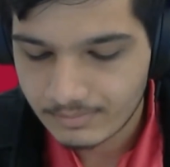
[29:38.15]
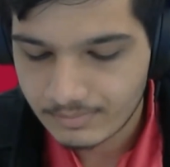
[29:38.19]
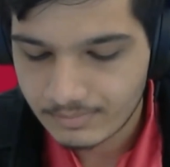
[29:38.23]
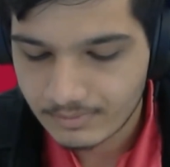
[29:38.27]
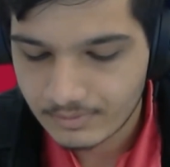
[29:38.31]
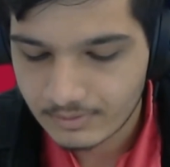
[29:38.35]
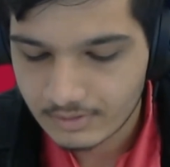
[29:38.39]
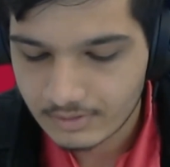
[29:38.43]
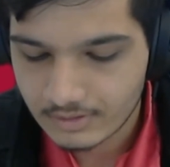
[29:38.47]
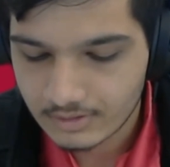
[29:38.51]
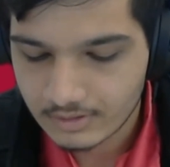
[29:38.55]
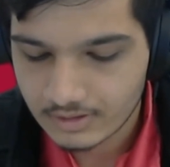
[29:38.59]

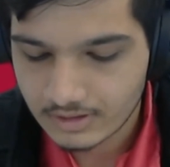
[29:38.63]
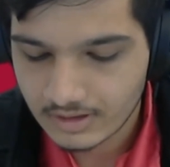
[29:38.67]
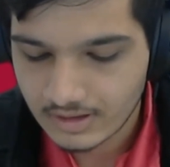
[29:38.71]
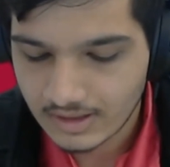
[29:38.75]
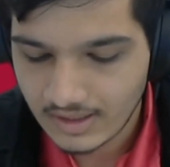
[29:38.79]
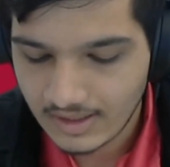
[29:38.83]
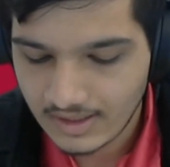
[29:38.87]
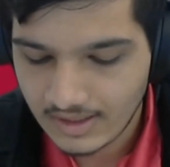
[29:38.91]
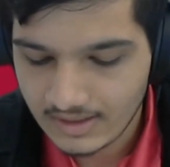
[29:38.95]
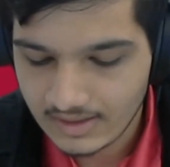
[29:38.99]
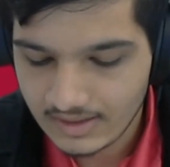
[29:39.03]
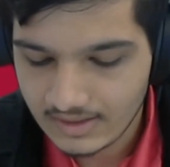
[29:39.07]
put
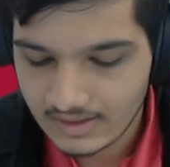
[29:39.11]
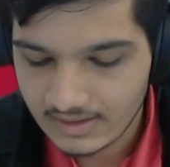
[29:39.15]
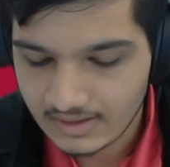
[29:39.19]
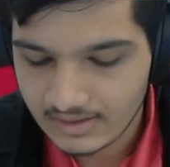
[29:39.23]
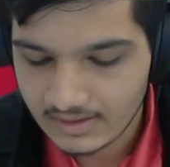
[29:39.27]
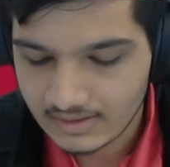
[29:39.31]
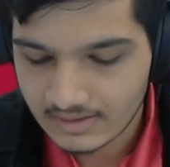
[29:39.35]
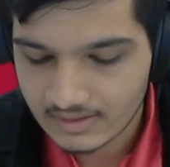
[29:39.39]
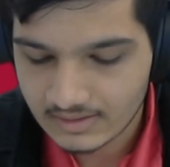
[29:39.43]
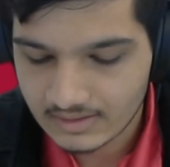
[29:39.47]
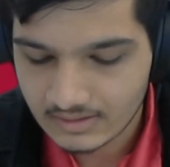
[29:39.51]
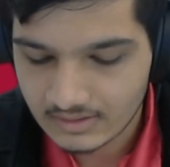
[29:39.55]

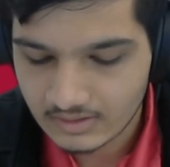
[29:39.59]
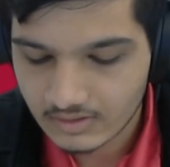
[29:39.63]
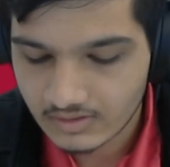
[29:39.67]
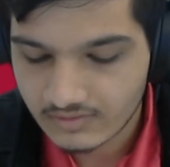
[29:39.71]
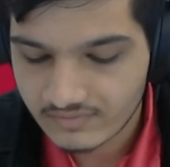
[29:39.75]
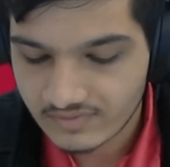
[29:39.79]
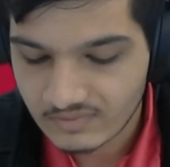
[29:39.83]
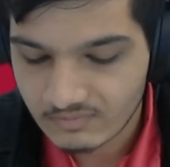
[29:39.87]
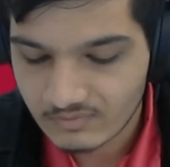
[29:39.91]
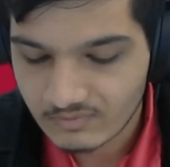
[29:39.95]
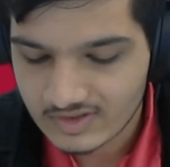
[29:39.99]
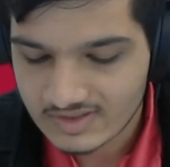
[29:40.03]
a lot
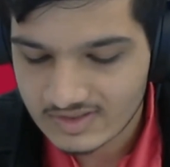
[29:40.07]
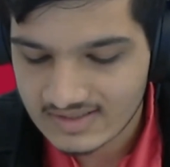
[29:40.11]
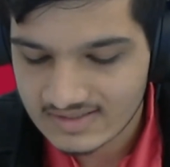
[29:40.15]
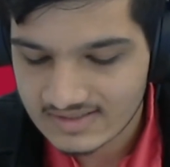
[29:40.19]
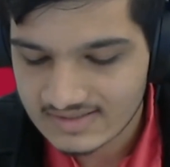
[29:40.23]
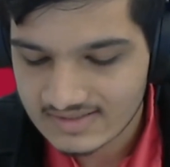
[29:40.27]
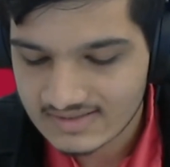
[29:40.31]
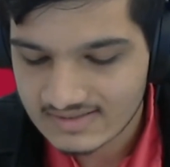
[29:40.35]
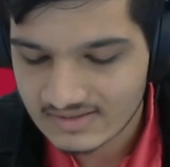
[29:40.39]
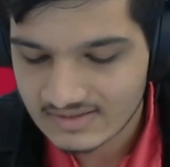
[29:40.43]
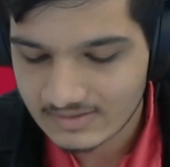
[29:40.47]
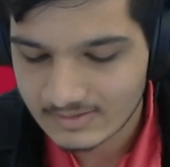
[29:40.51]
of
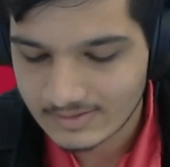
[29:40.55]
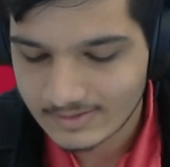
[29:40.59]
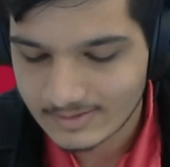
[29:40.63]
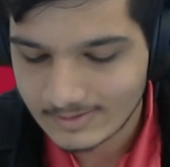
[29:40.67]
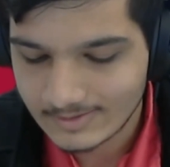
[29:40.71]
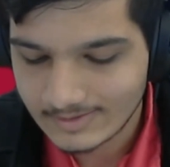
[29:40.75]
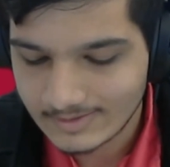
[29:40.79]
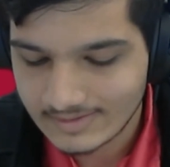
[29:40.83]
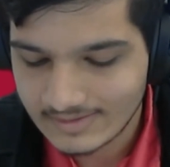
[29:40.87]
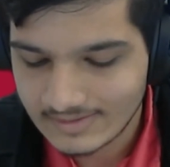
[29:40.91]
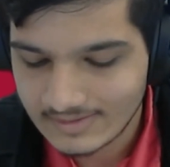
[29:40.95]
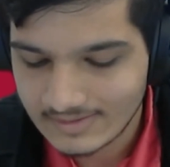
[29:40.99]
emphasis
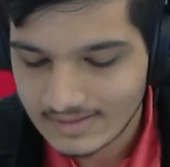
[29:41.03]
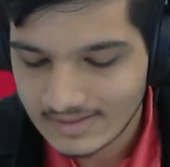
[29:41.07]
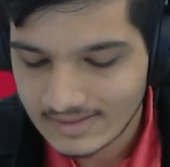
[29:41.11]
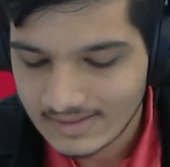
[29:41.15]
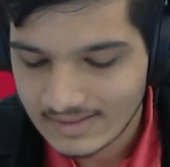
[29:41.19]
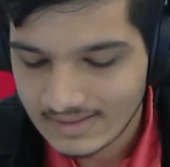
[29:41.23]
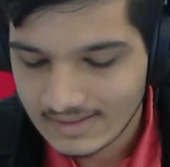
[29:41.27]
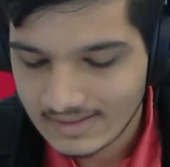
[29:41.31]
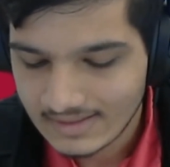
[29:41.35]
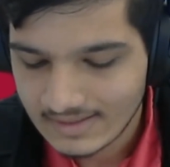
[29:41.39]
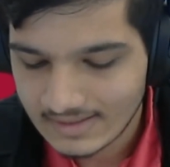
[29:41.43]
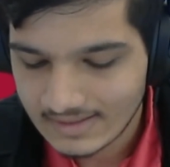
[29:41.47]
on
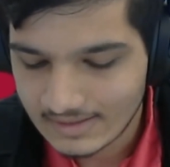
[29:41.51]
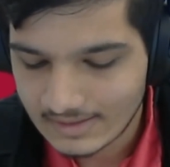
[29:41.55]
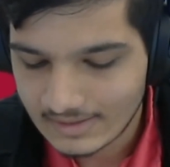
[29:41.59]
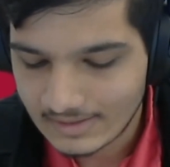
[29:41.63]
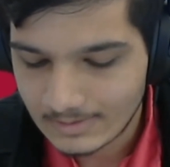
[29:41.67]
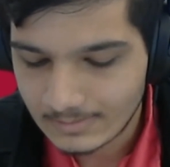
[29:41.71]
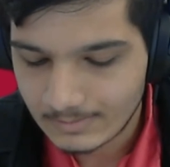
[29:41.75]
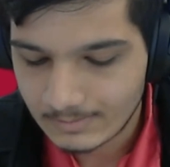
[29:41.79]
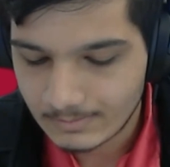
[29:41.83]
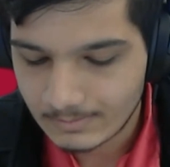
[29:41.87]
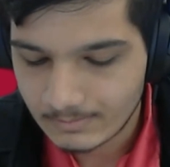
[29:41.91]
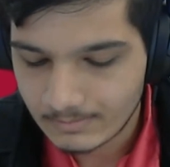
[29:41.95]

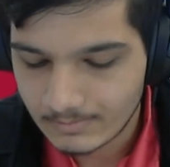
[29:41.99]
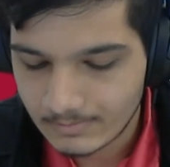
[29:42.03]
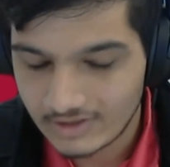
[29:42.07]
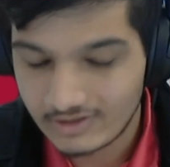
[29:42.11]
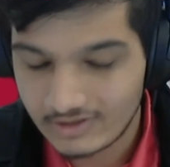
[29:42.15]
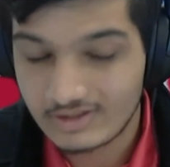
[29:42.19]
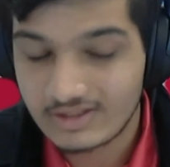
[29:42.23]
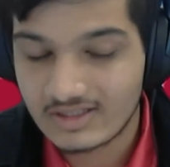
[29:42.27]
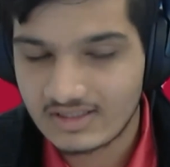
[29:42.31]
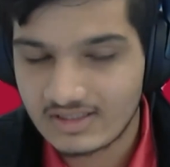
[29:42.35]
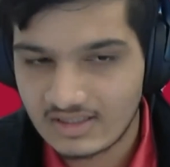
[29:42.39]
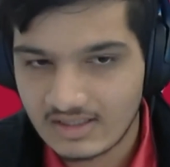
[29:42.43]

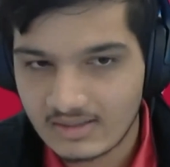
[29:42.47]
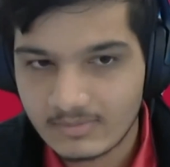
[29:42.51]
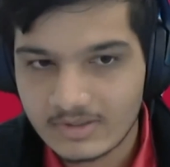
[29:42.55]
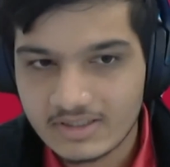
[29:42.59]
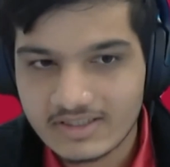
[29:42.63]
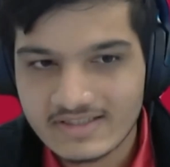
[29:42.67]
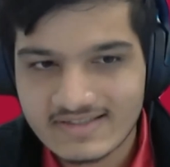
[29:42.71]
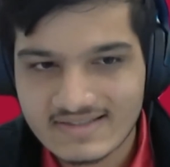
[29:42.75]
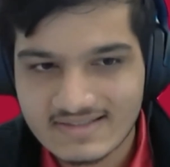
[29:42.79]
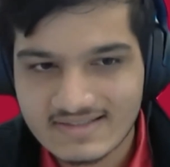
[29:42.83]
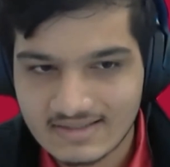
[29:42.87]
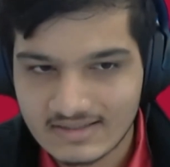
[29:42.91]

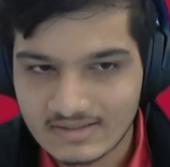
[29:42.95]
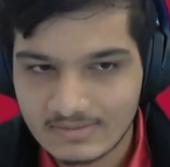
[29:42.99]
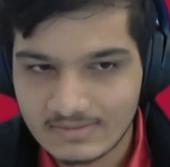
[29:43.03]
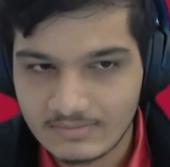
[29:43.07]
aerodynamics.